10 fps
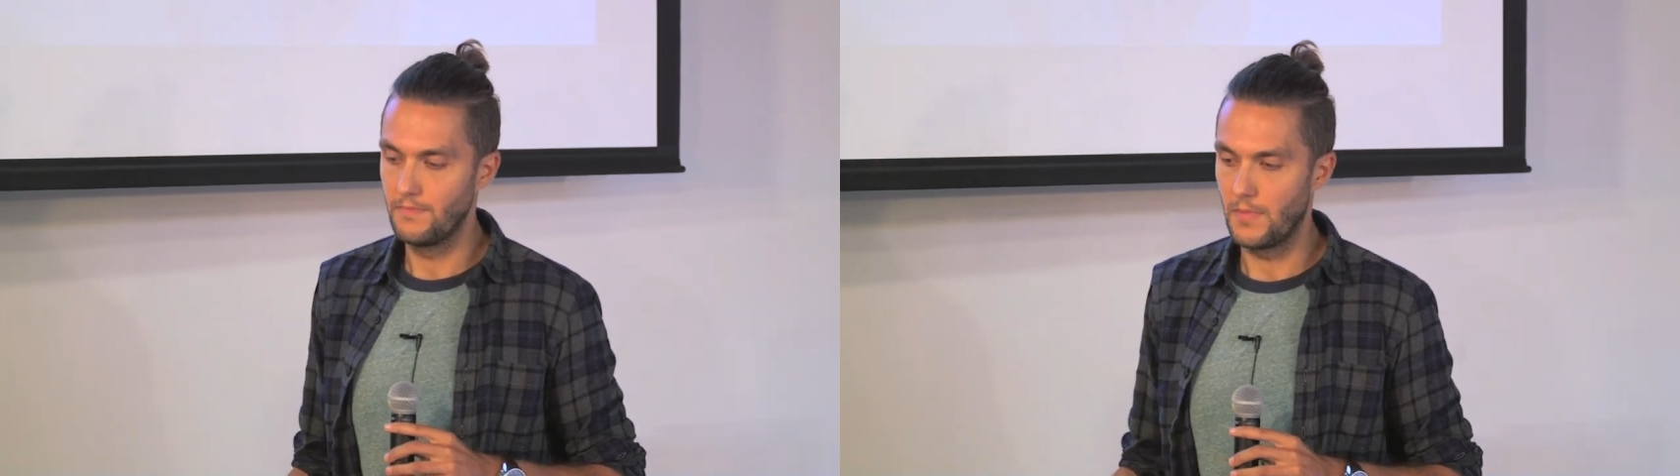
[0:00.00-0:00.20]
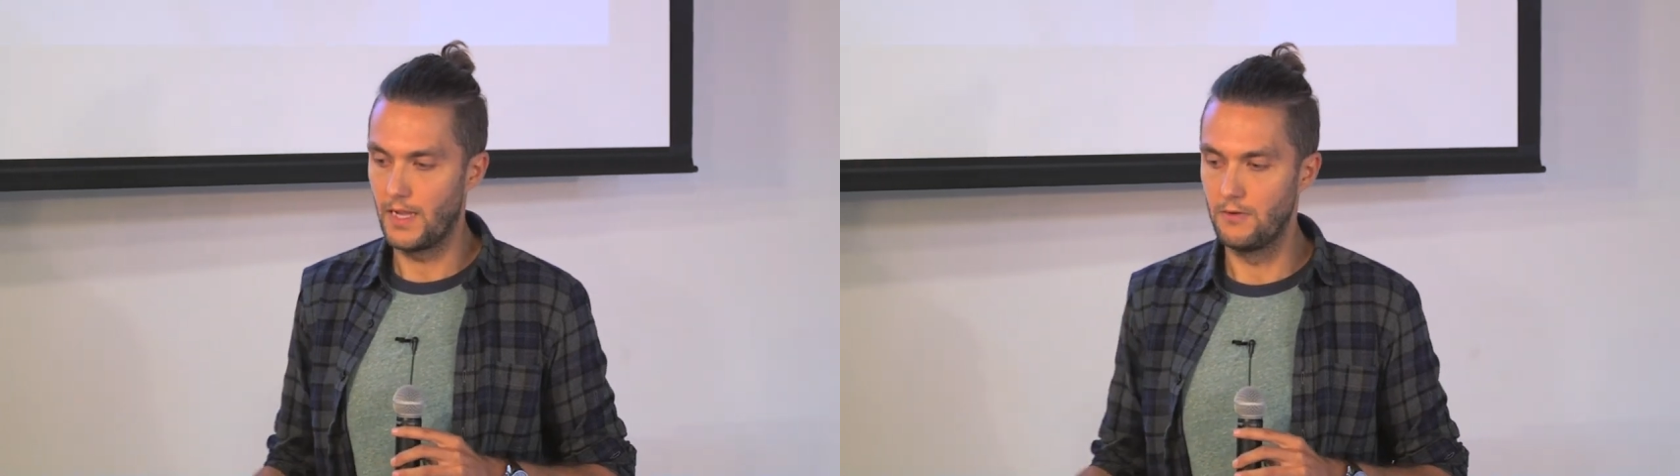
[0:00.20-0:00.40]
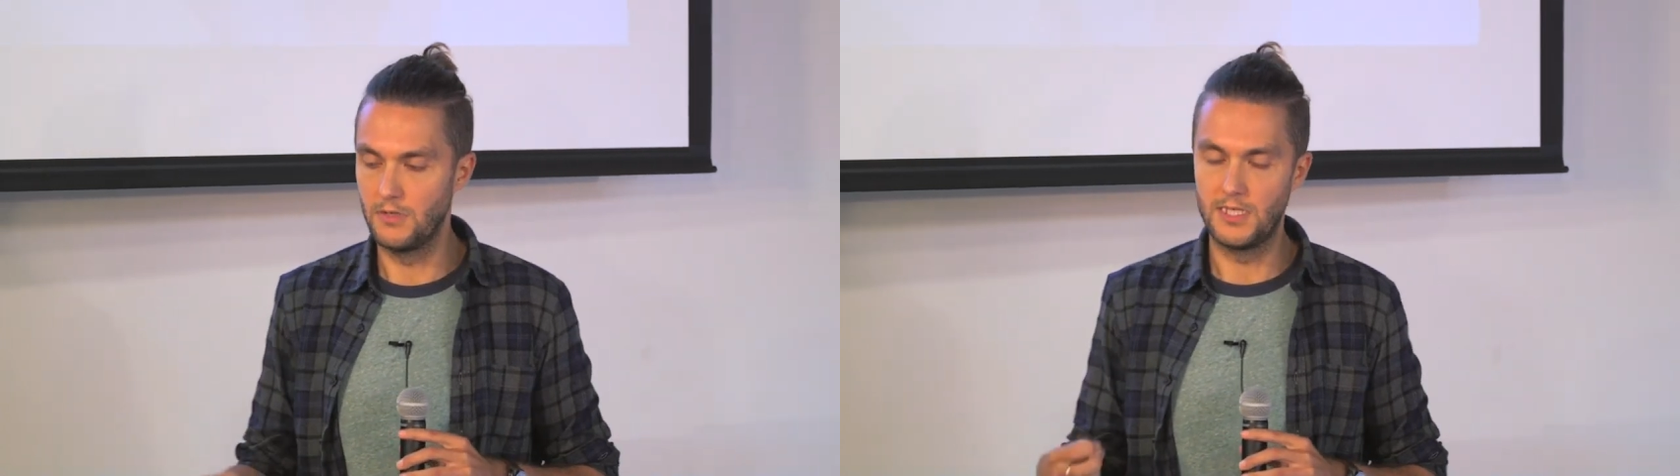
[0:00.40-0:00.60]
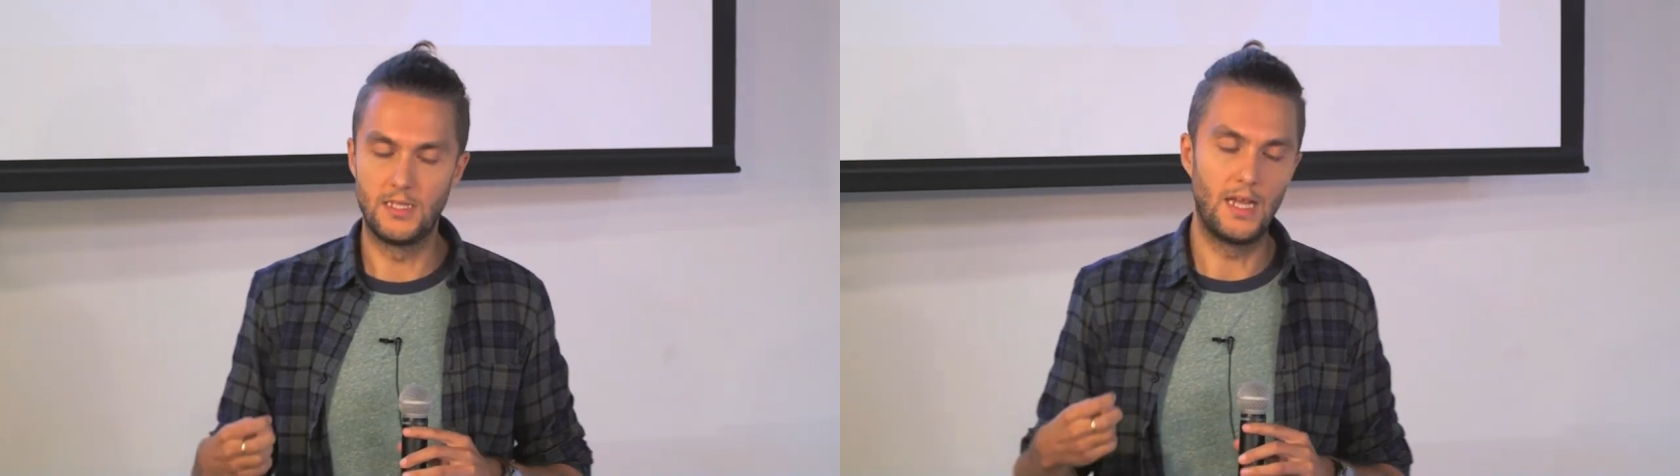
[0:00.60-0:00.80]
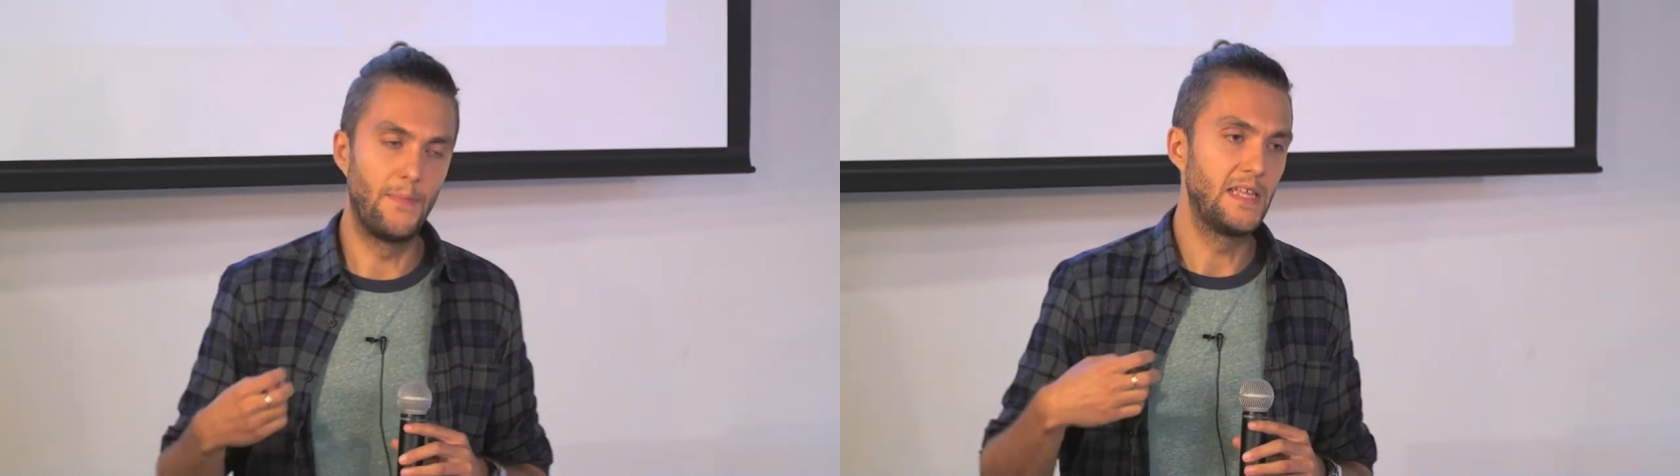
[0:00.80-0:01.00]
how to
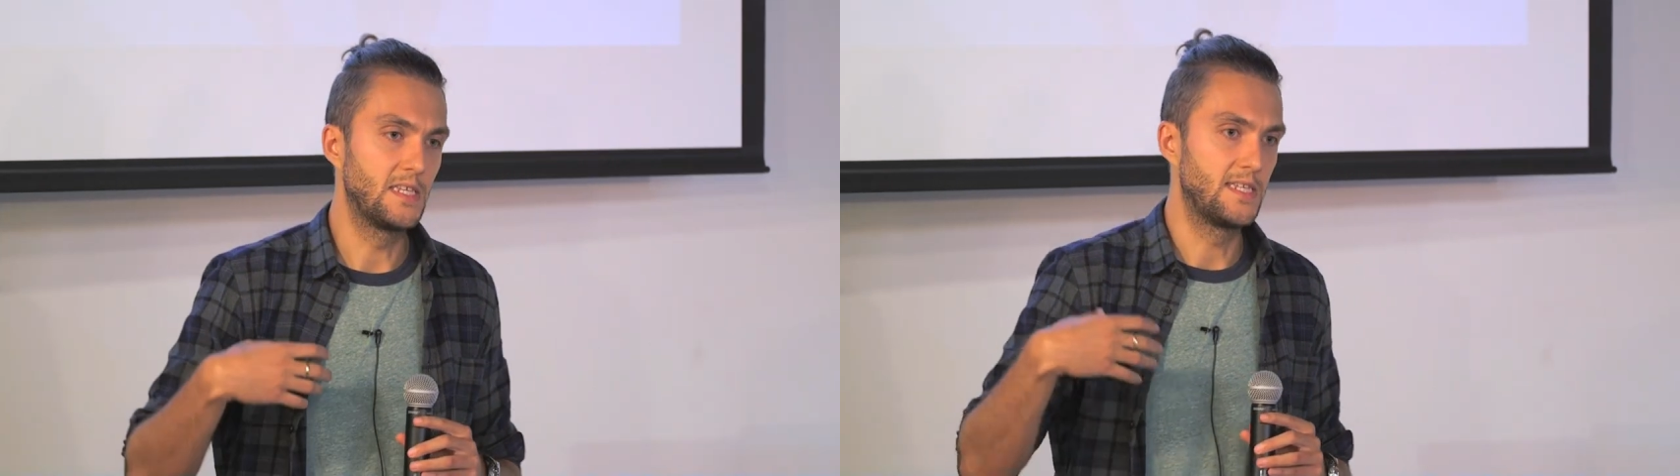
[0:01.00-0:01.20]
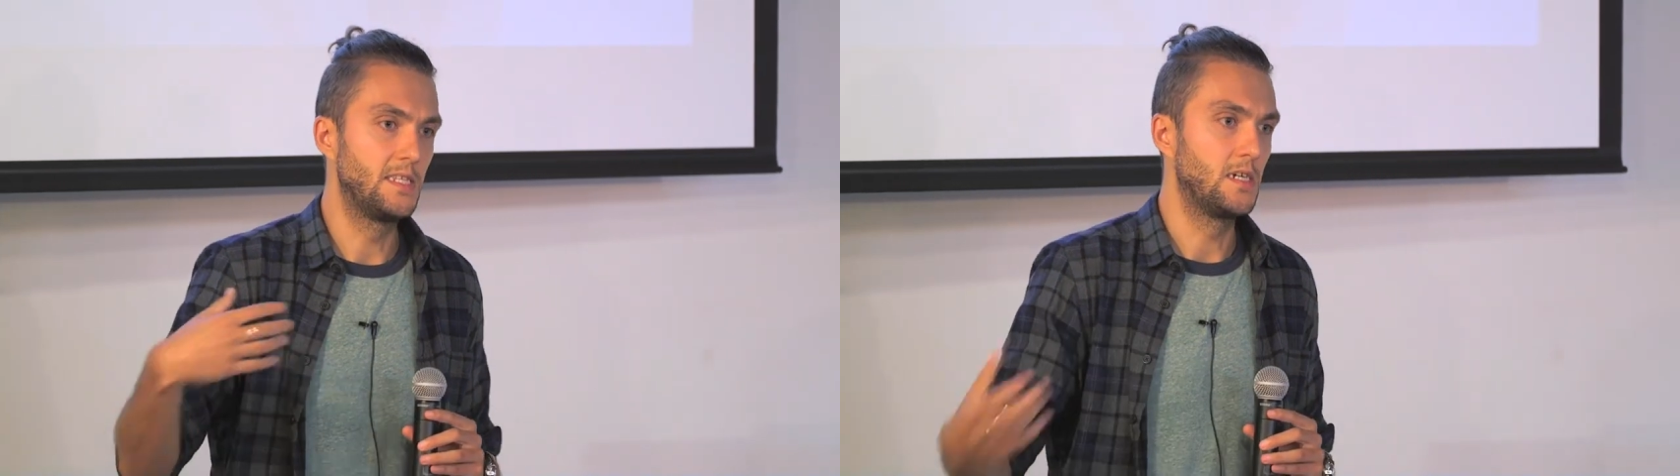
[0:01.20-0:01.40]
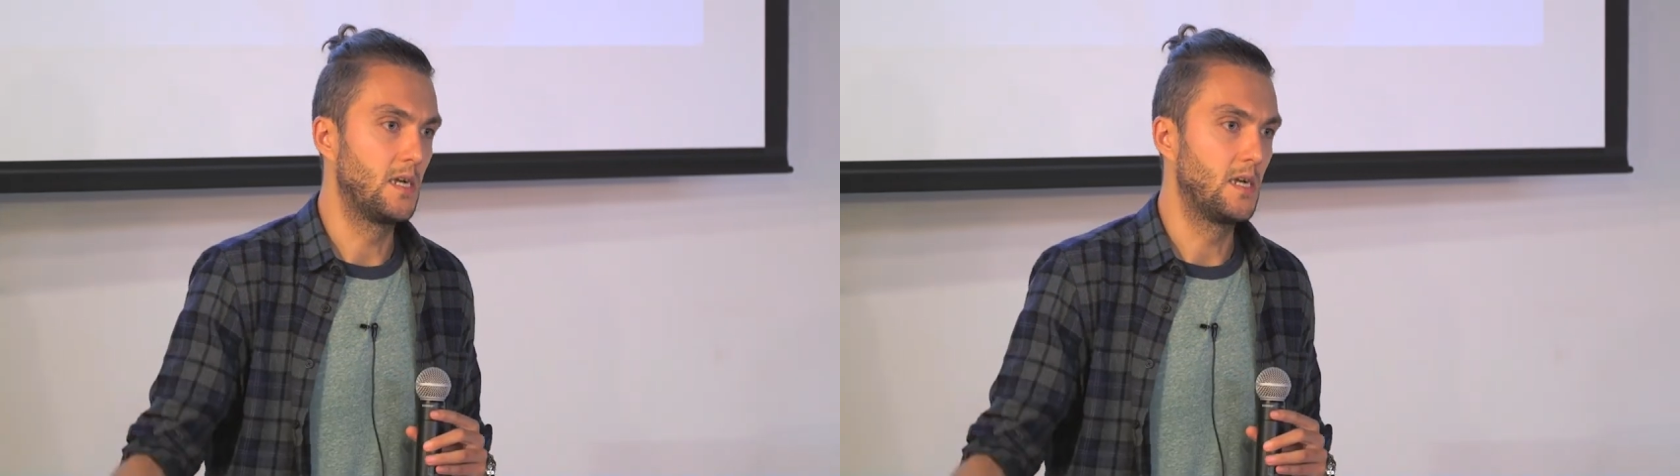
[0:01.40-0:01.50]
set up data center